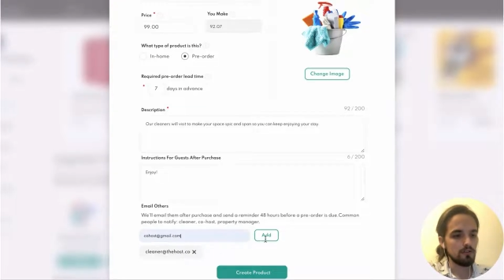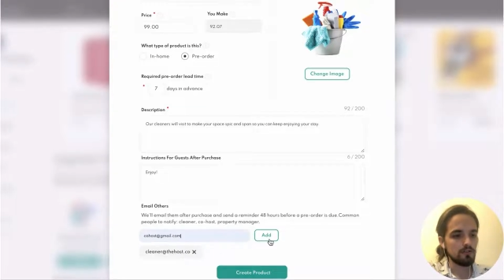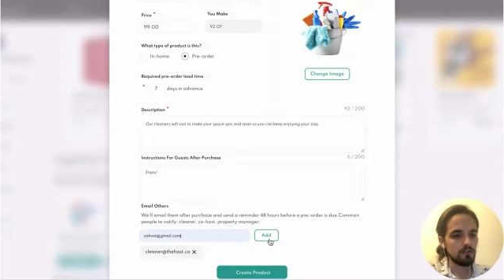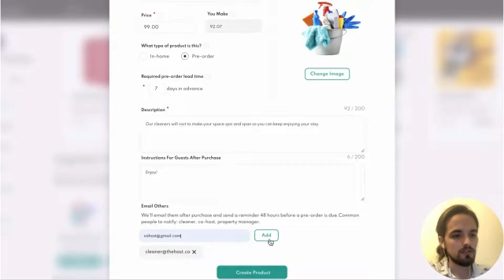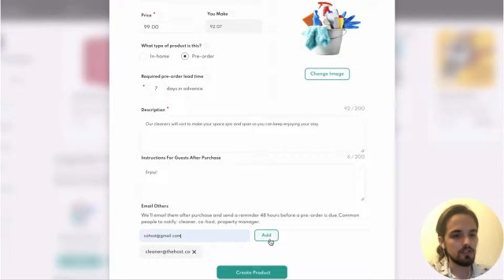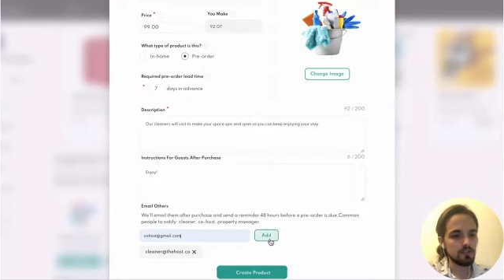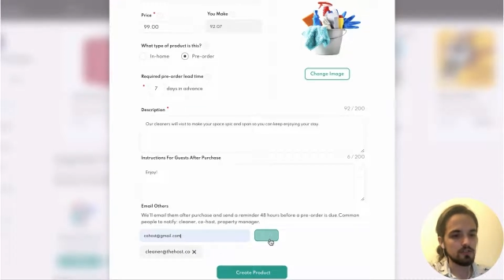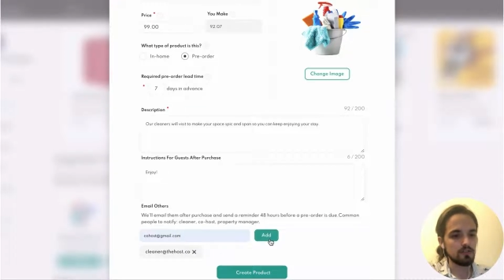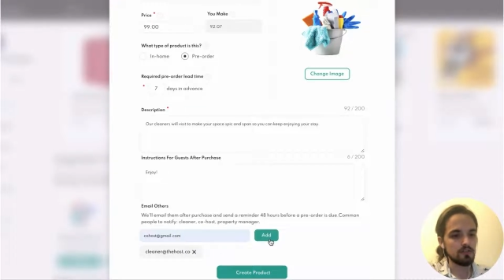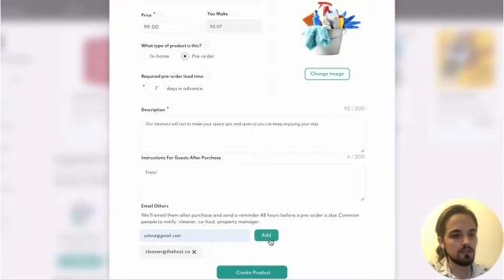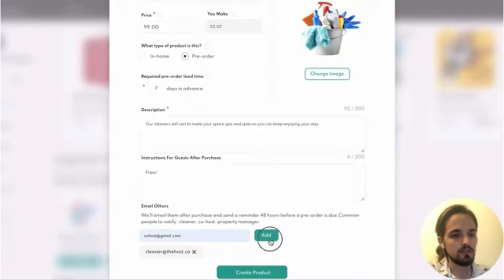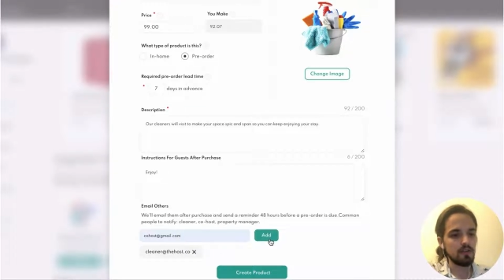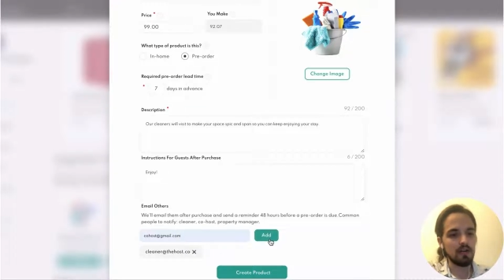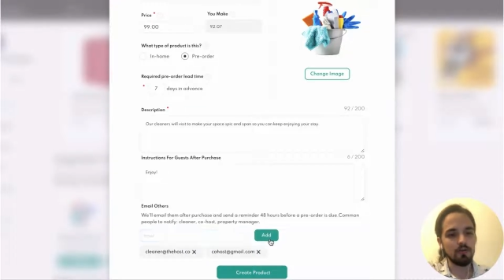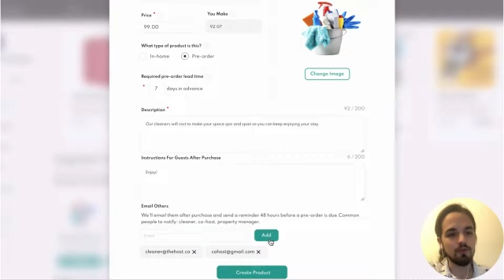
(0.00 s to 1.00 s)
just
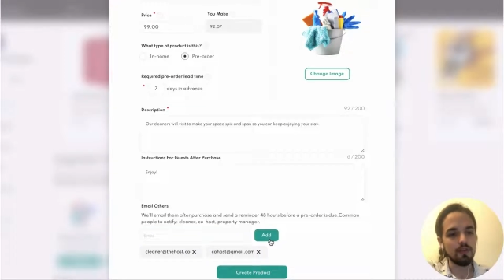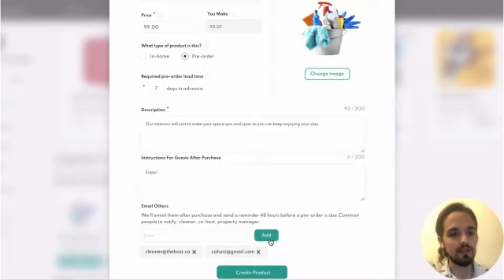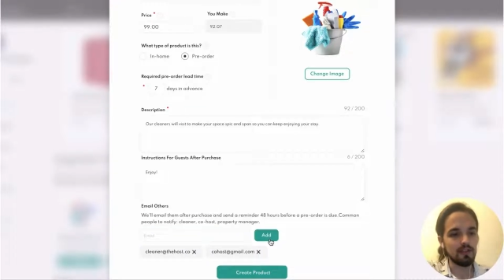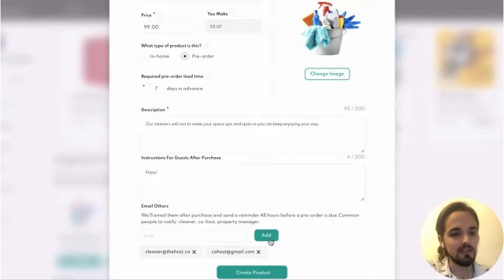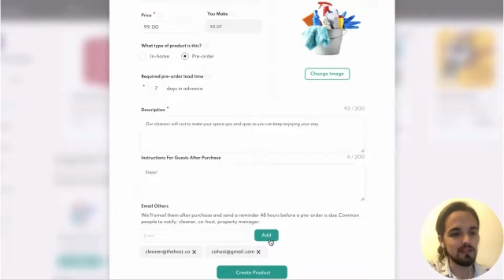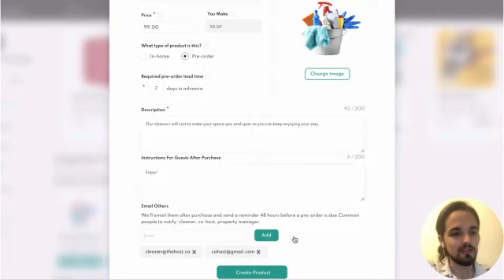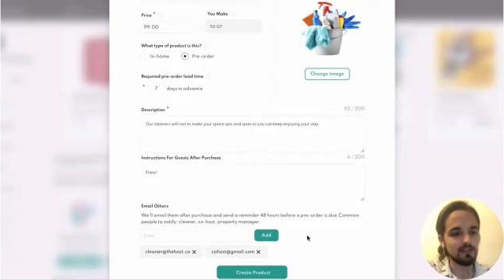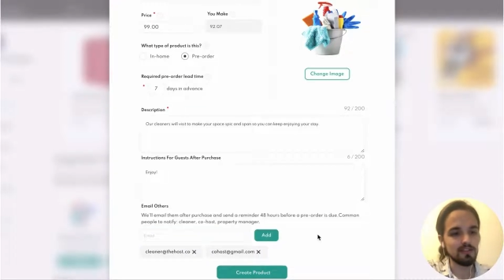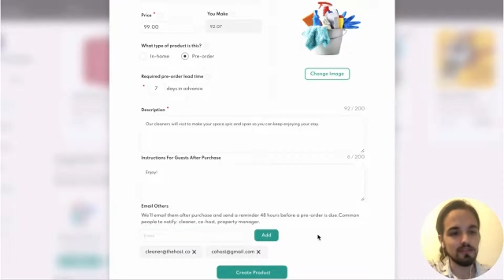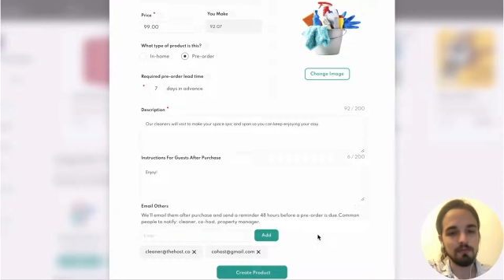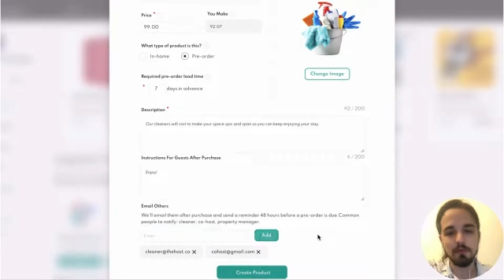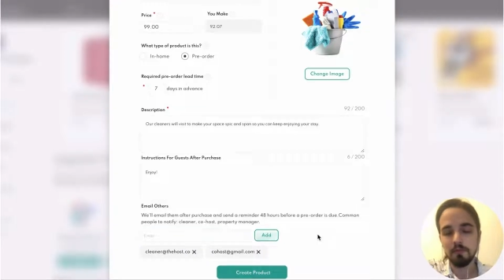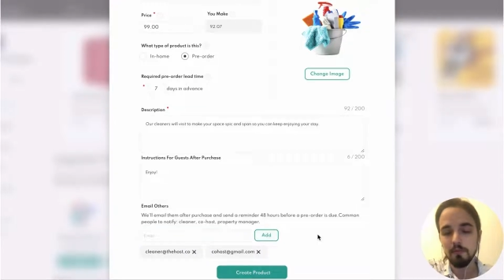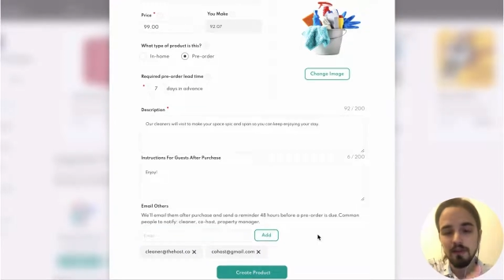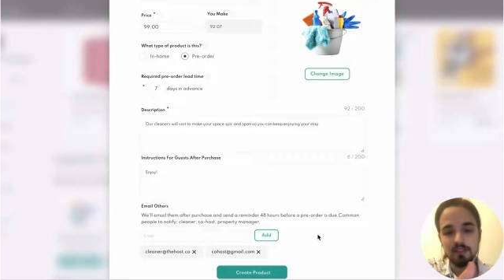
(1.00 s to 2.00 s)
that way because they
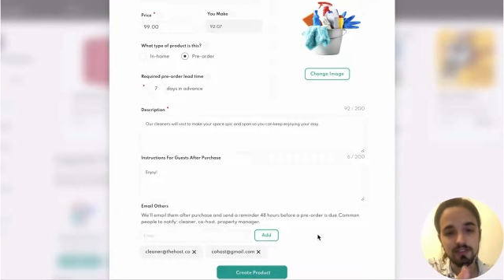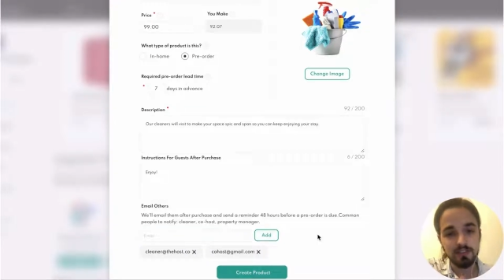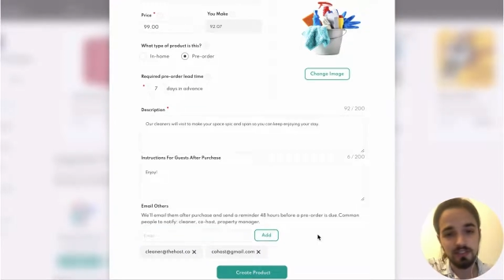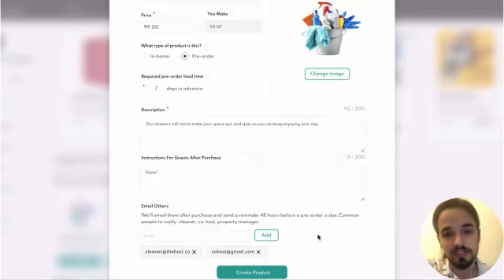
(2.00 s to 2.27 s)
might be messaging